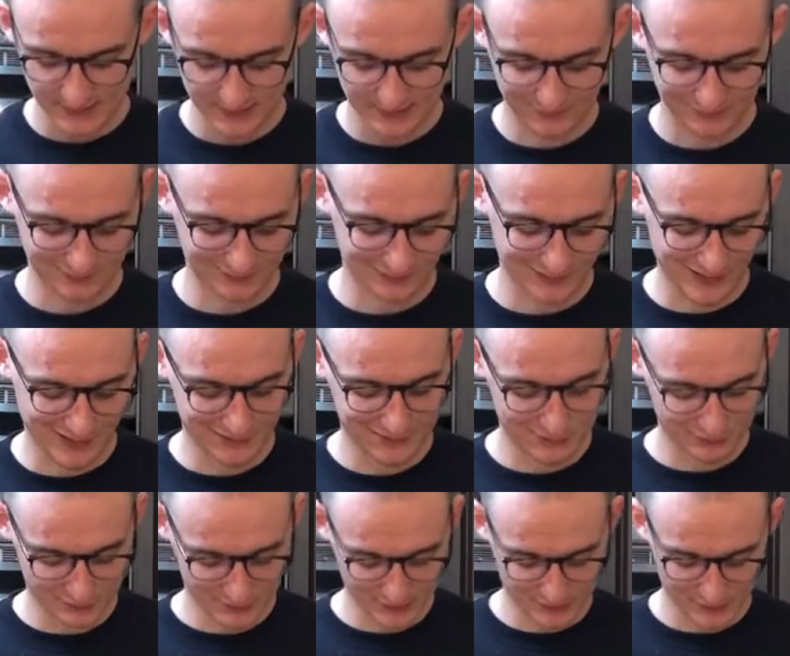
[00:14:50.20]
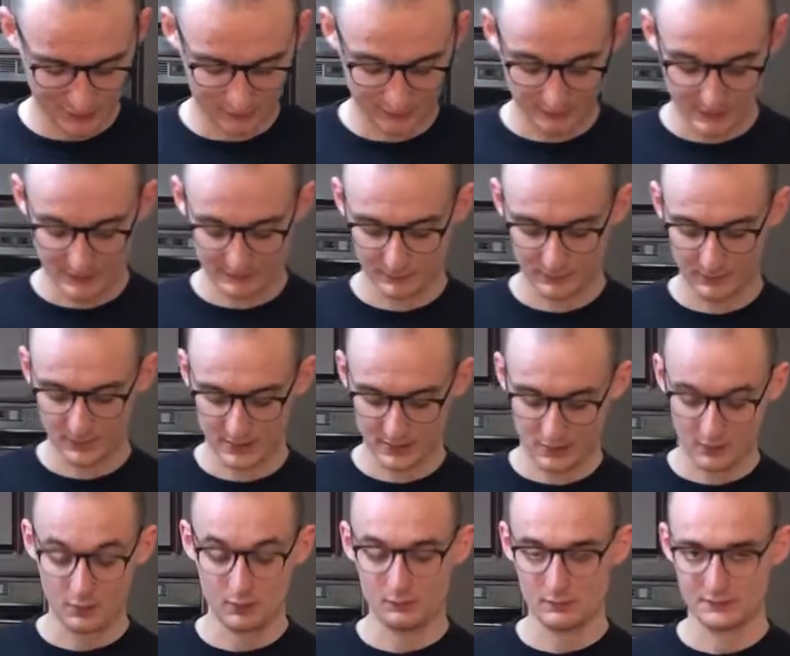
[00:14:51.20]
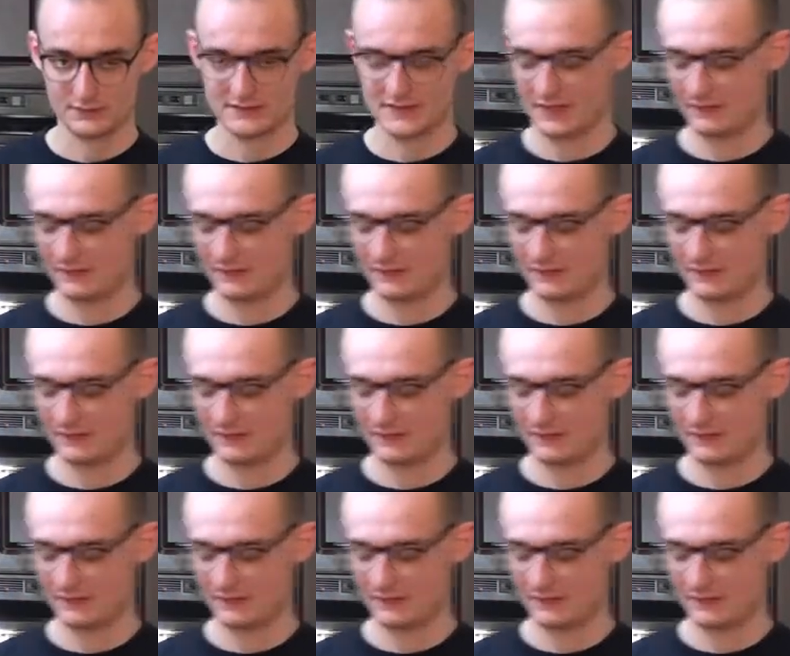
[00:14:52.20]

like a little extra salt and pepper in almost